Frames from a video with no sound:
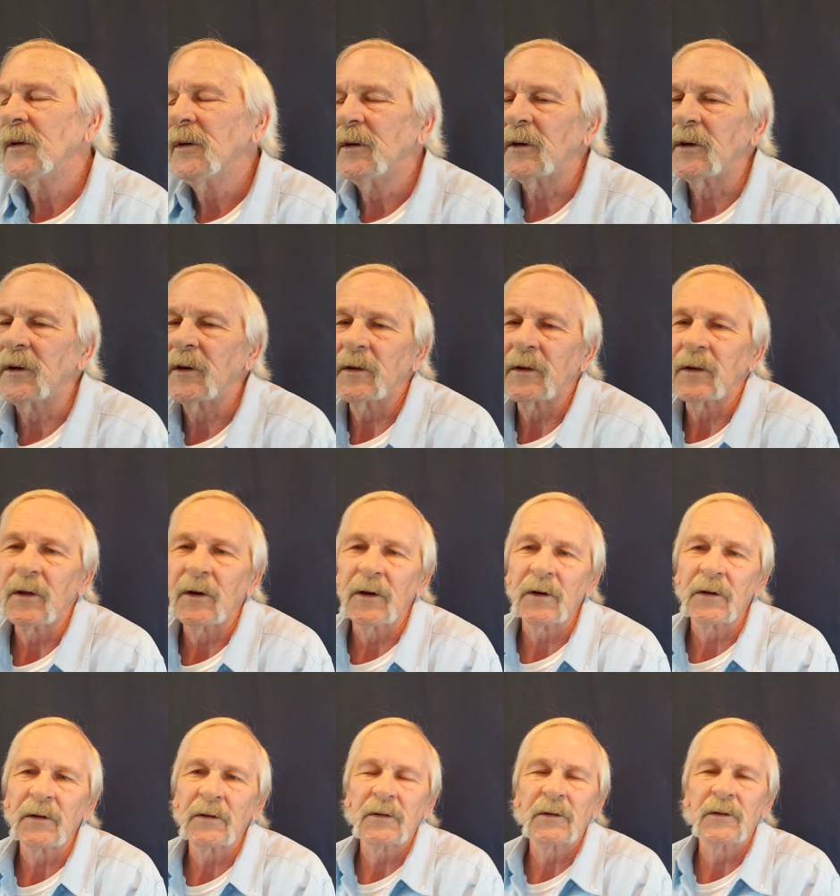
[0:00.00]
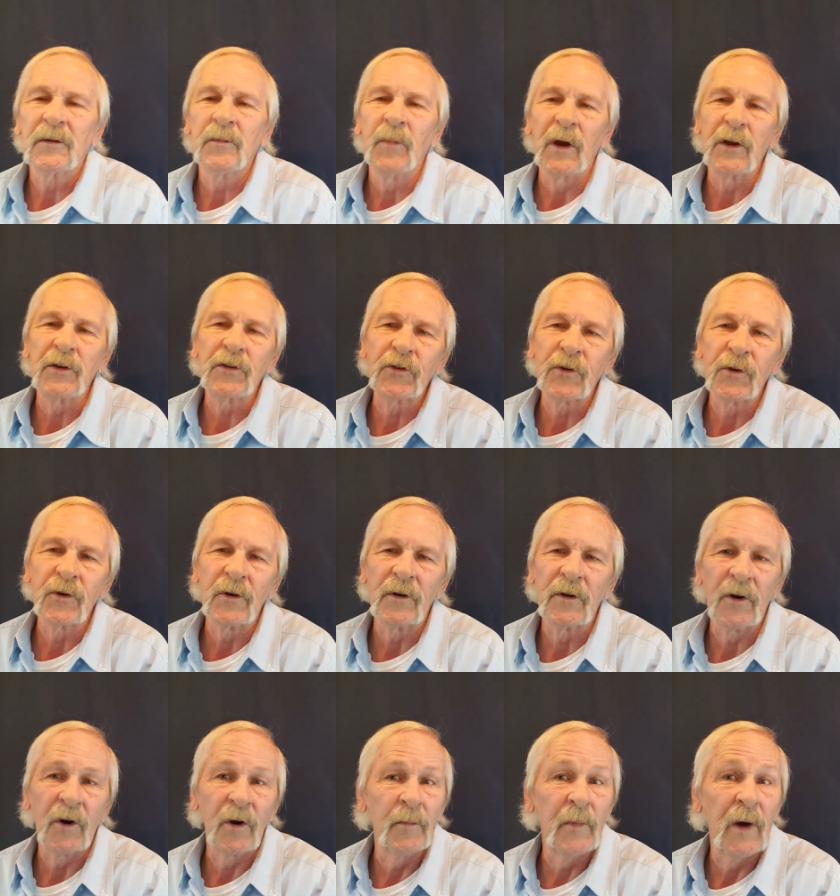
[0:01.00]
and make sure
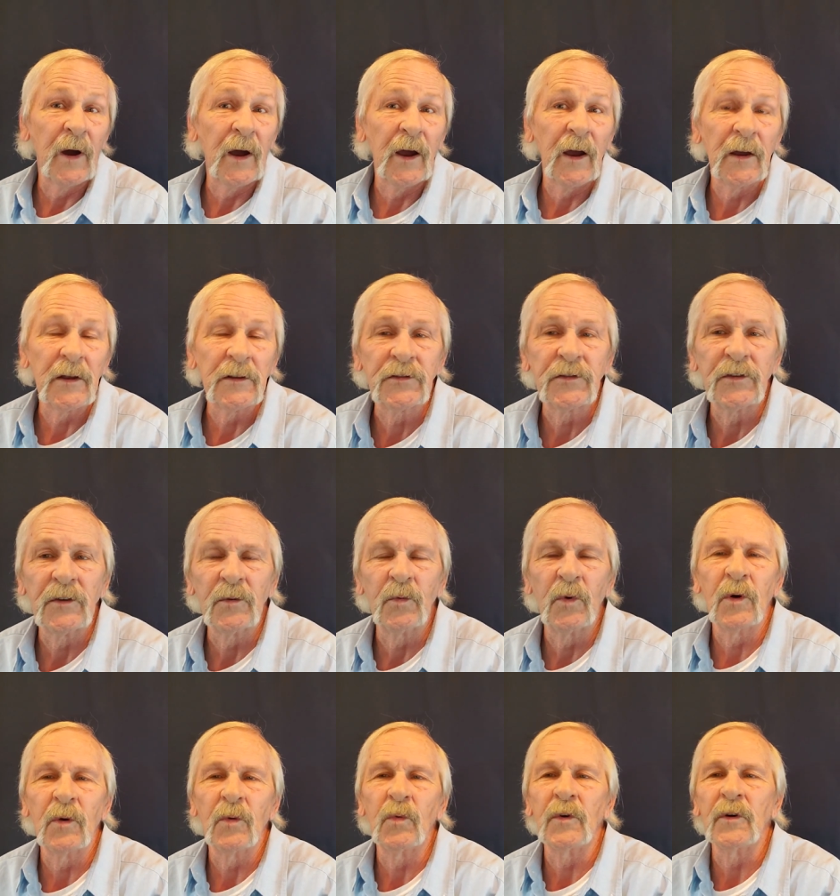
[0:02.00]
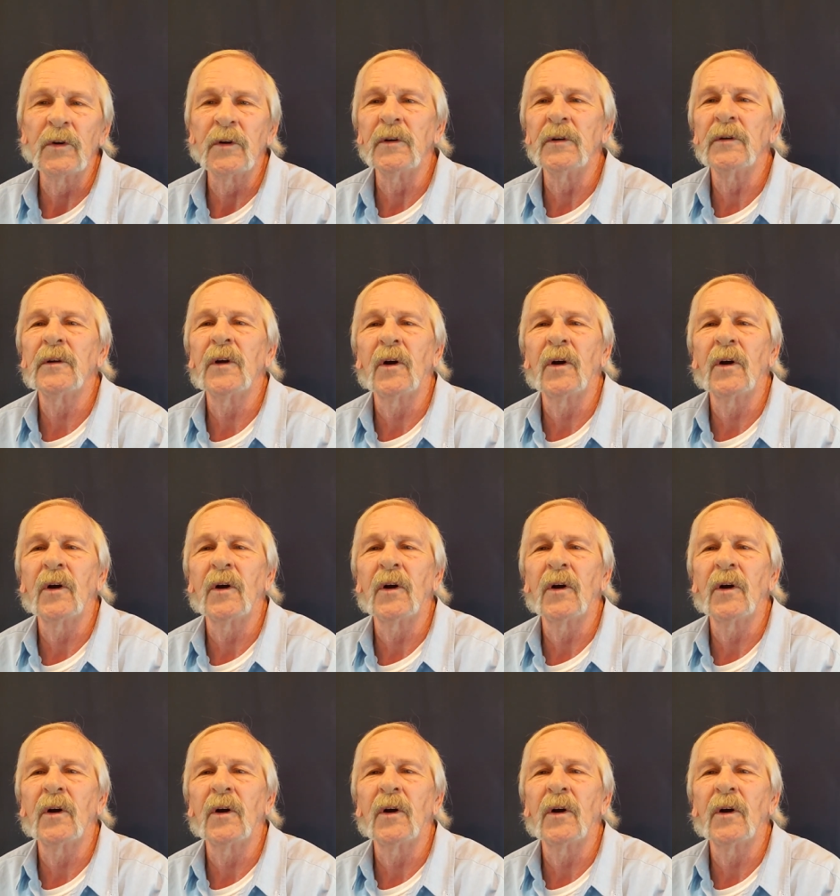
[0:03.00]
in our minds that what we